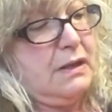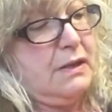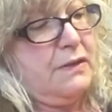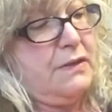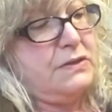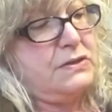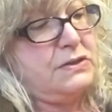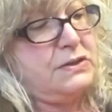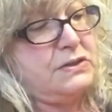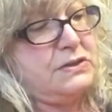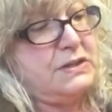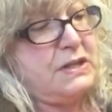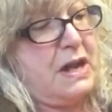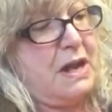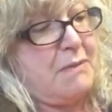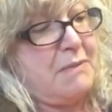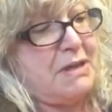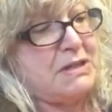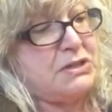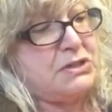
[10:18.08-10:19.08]
This is
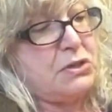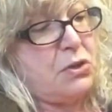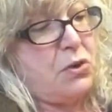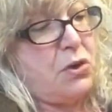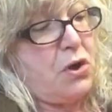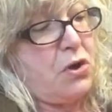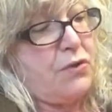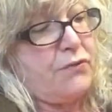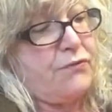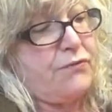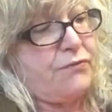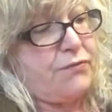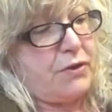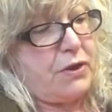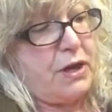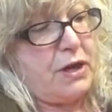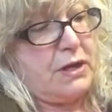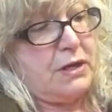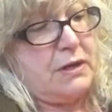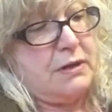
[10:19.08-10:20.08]
not my so-called
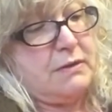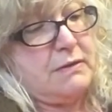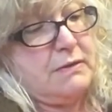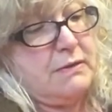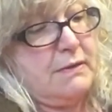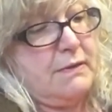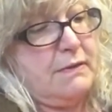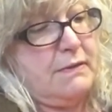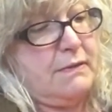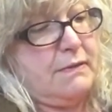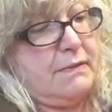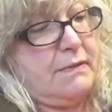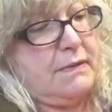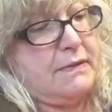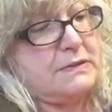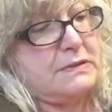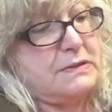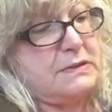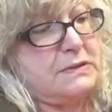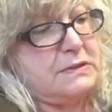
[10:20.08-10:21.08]
friend.
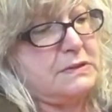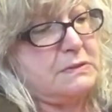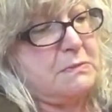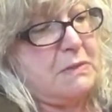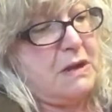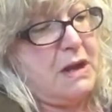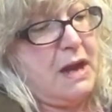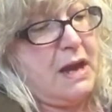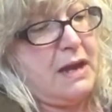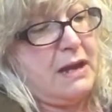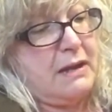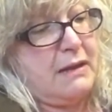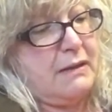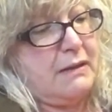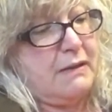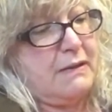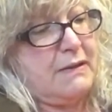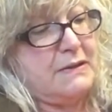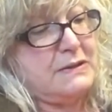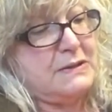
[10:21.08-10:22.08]
This is
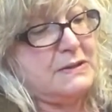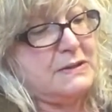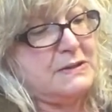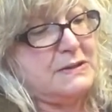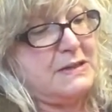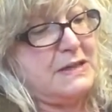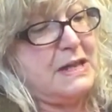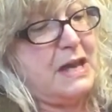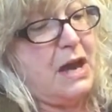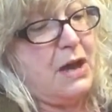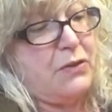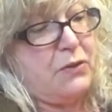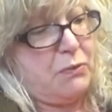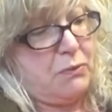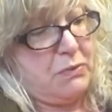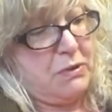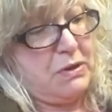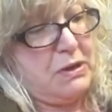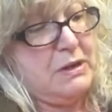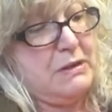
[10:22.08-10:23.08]
the other
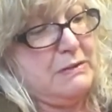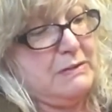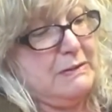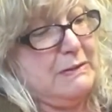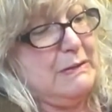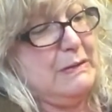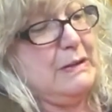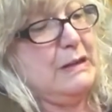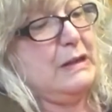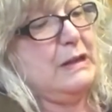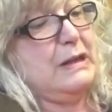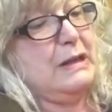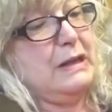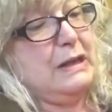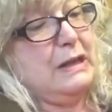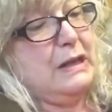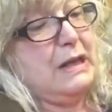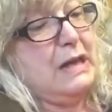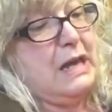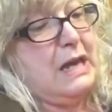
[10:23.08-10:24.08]
one.
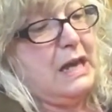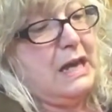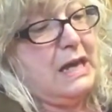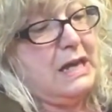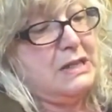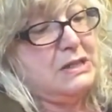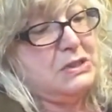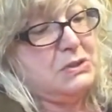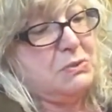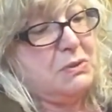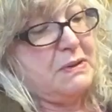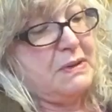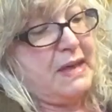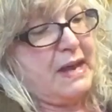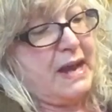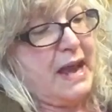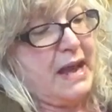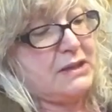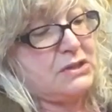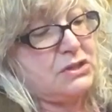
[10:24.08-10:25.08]
He's the one
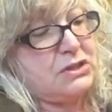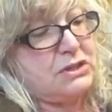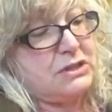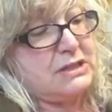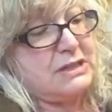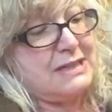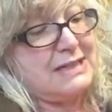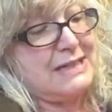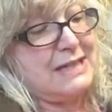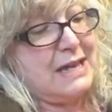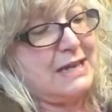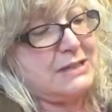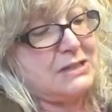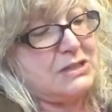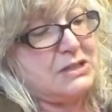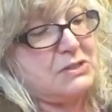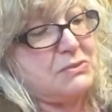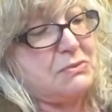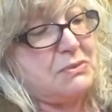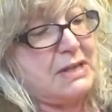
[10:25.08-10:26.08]
that actually
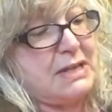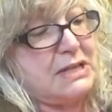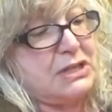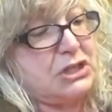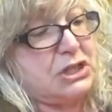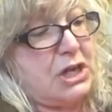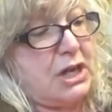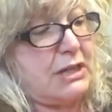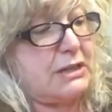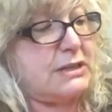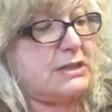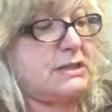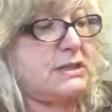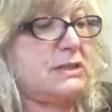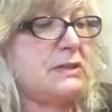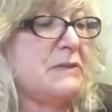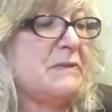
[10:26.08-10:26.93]
gets the rent checks.